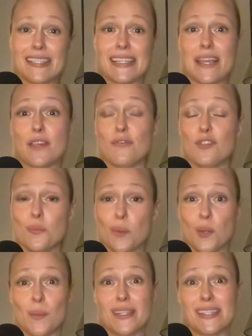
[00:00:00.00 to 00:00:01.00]
Take a few
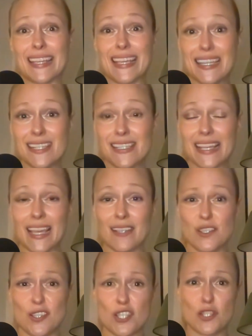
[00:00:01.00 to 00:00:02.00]
moments each day
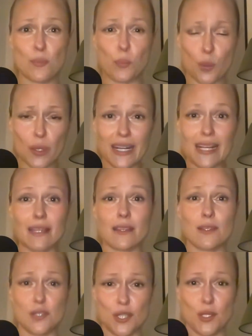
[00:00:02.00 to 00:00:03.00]
to just breathe,
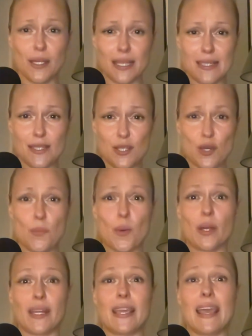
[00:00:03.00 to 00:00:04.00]
tune into your body.